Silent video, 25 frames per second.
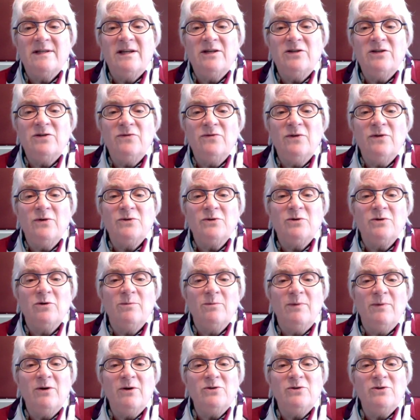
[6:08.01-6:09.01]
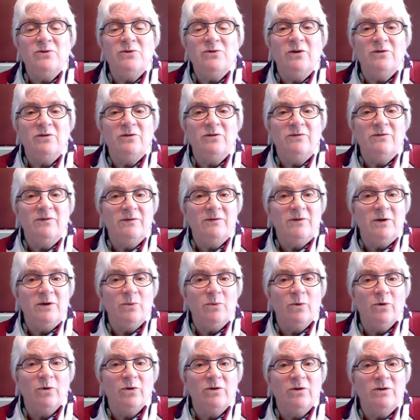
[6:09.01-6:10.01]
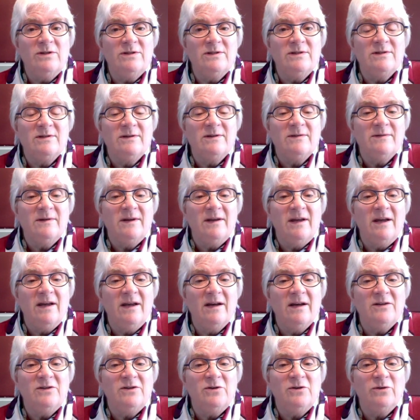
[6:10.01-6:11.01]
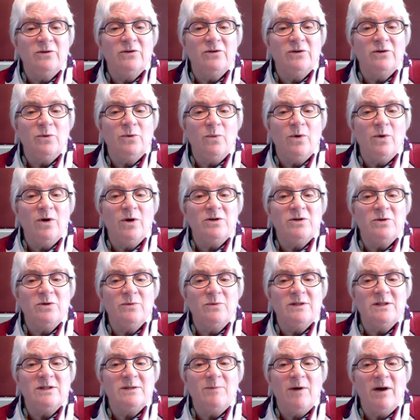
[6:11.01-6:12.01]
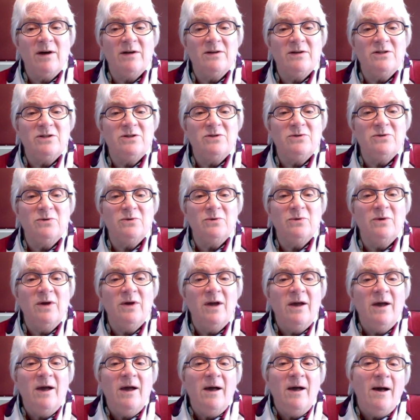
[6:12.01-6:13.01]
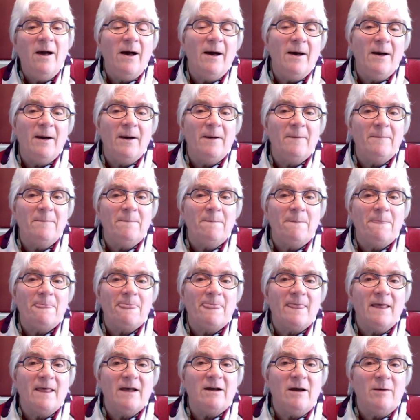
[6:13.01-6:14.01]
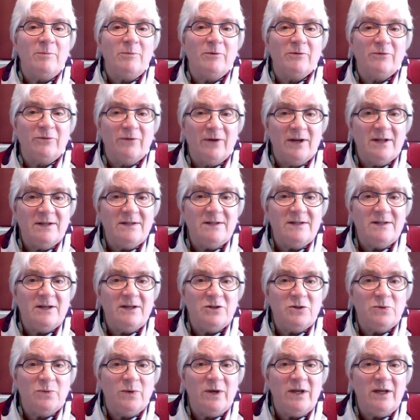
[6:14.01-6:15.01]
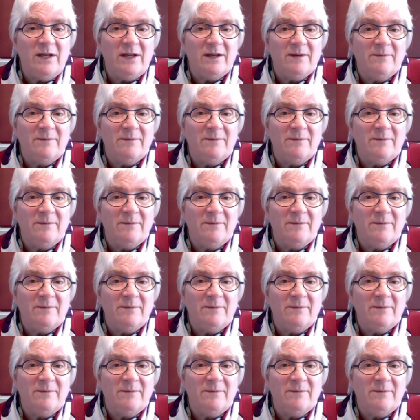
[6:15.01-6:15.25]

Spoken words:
Each of those are about 250 words, and you're going to want to respond to a couple friends each week.